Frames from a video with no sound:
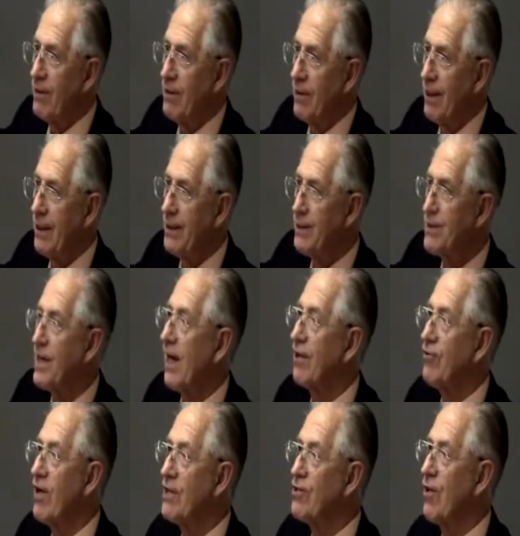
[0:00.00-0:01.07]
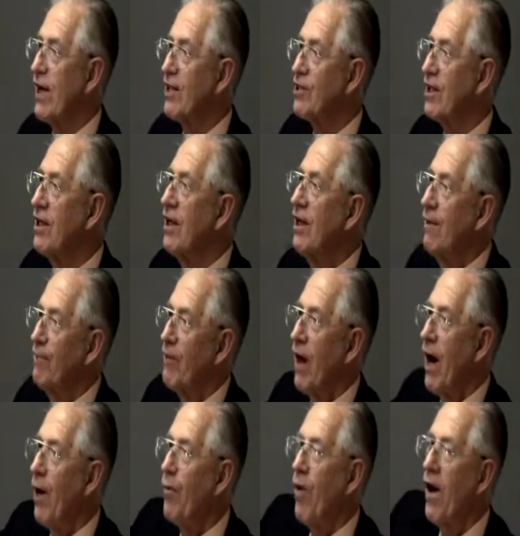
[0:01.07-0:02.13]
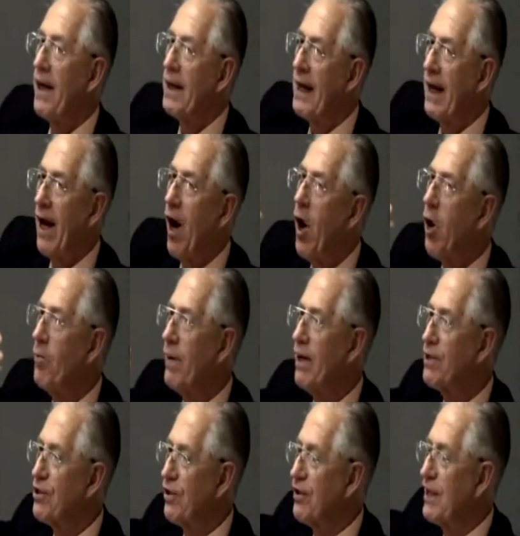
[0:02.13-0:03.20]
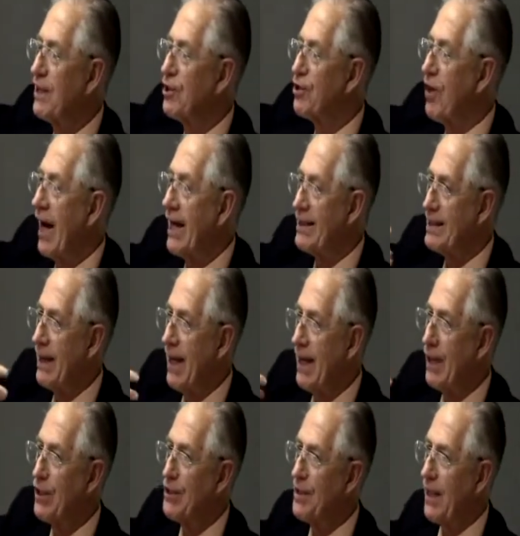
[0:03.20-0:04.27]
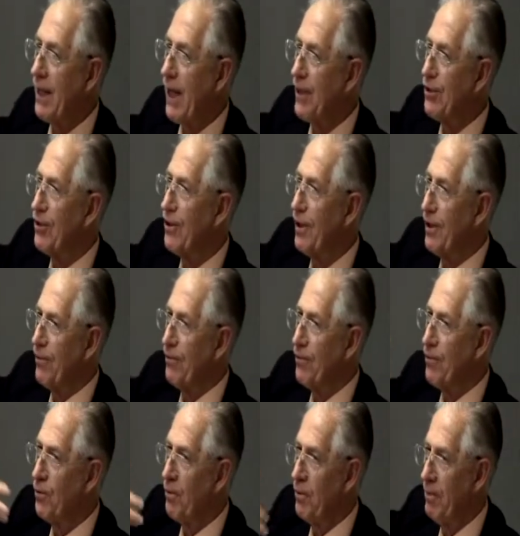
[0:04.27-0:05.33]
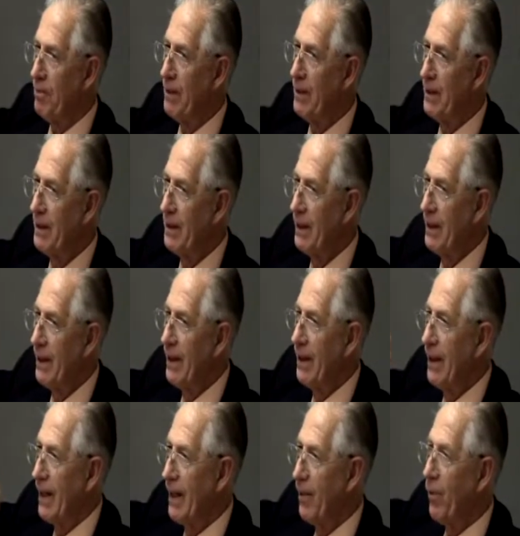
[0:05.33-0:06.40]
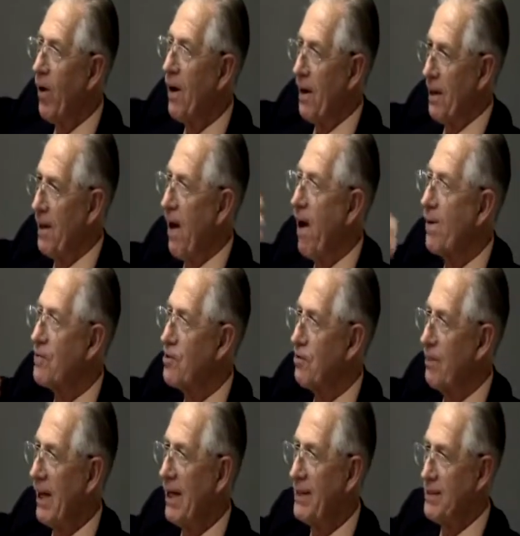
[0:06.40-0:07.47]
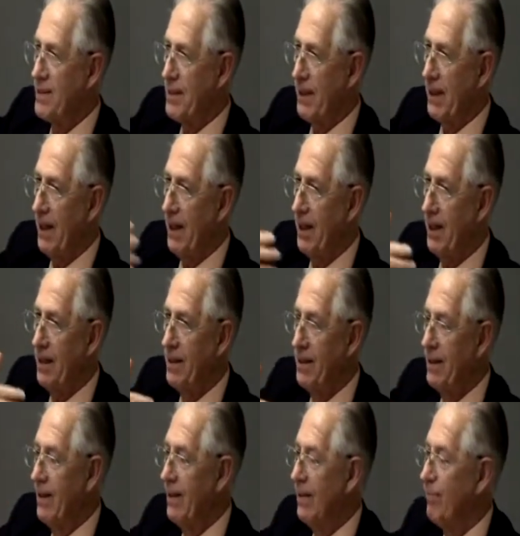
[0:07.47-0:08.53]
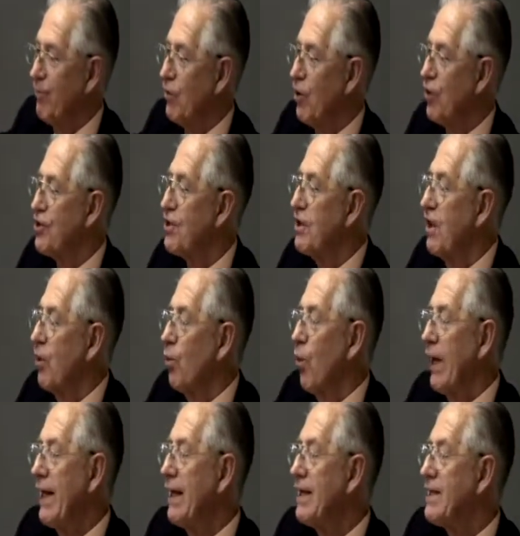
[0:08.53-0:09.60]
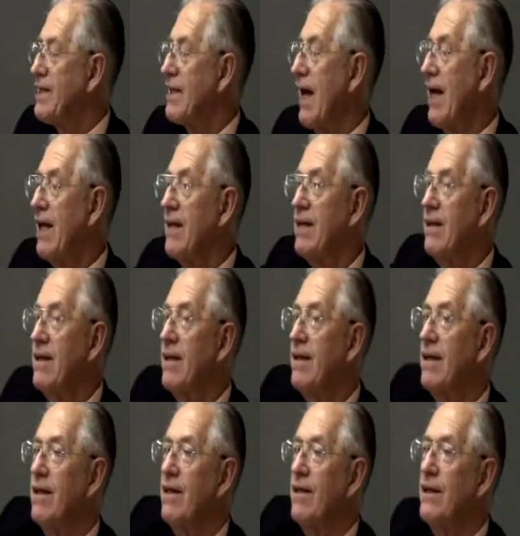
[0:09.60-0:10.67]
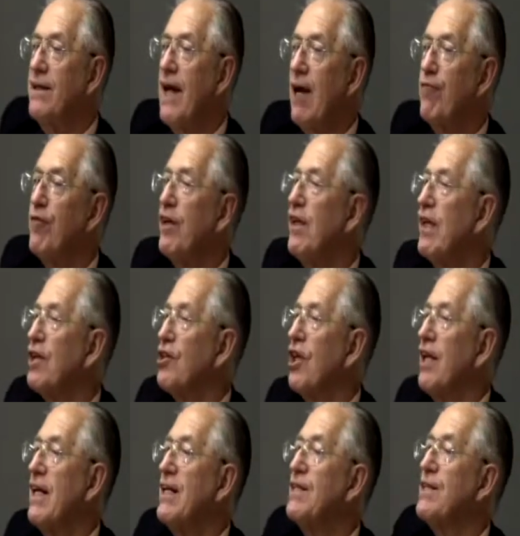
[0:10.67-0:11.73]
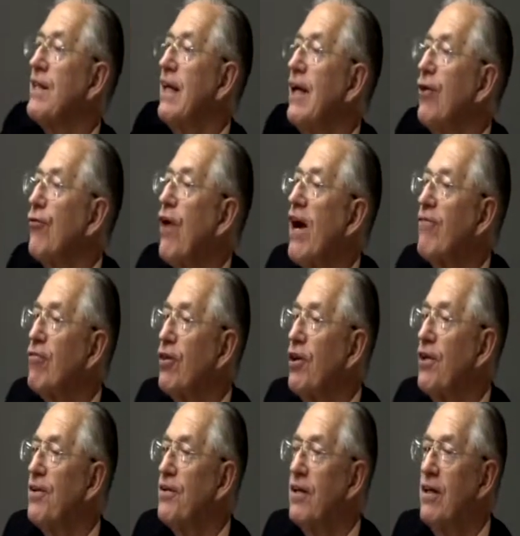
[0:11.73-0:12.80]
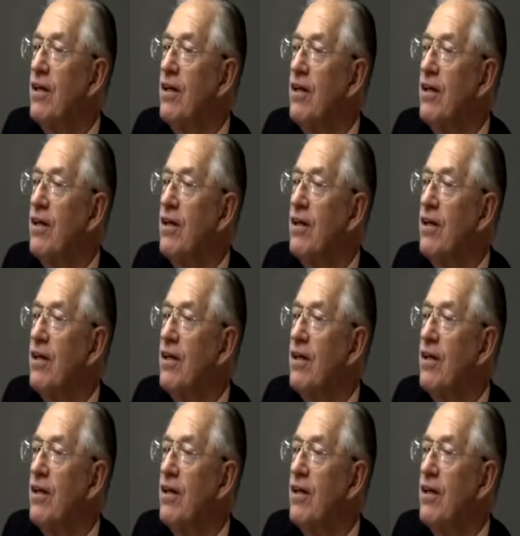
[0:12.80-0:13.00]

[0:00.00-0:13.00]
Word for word: in the second resurrection, I want to get a whole bunch of these translators together in a room I want to knock some heads together. Because when it said the definition is irreverent,